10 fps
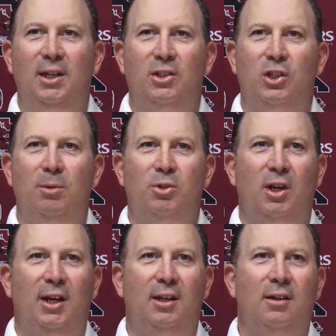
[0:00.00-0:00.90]
it seems
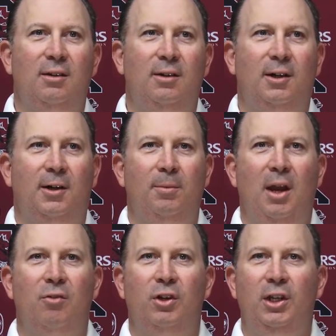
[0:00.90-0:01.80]
like
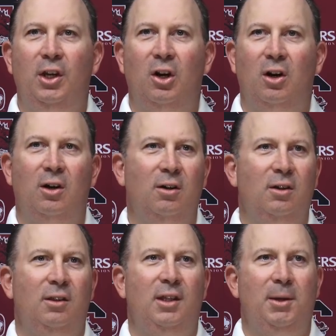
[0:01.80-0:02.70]
every year
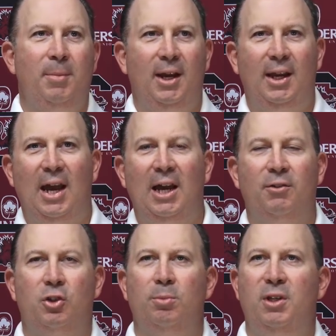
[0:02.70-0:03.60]
they may
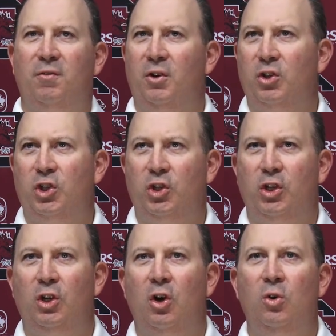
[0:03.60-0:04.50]
have some different
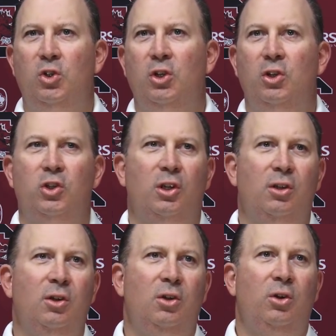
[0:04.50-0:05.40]
assistant coaches and